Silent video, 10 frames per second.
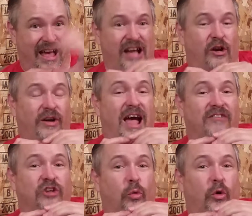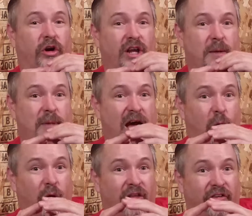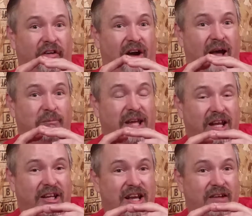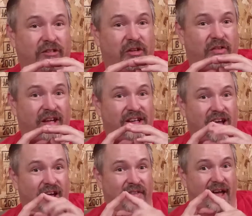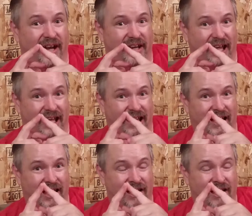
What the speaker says: I don't have to worry about whether I'm getting everything done that day